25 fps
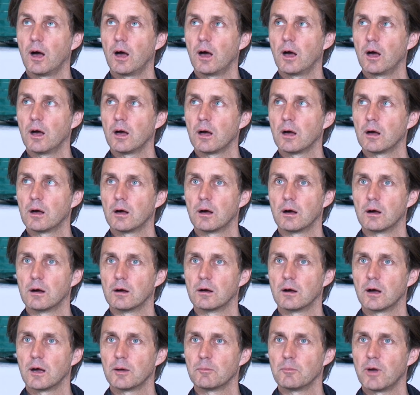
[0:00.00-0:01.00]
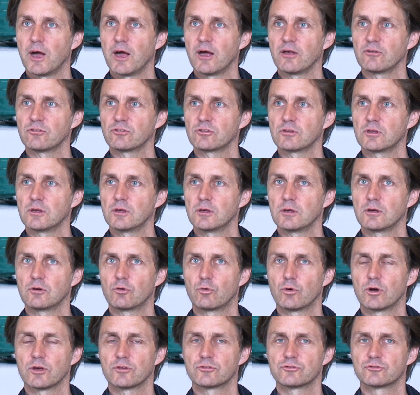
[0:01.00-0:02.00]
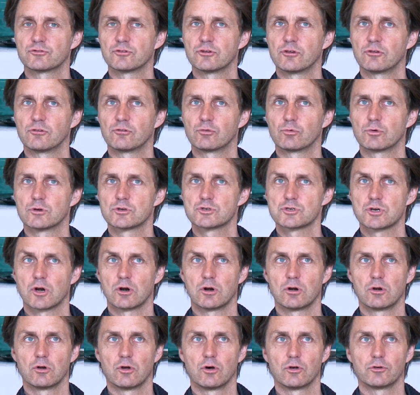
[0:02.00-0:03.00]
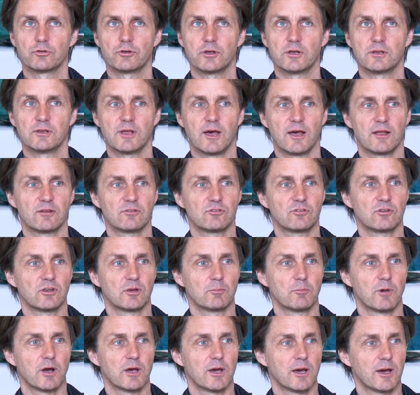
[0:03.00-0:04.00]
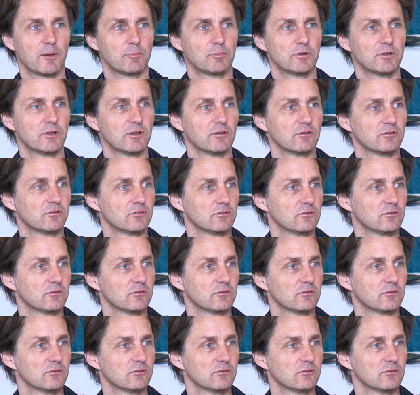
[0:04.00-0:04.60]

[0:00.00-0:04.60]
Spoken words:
I'm asking questions which are not enhancing my happiness.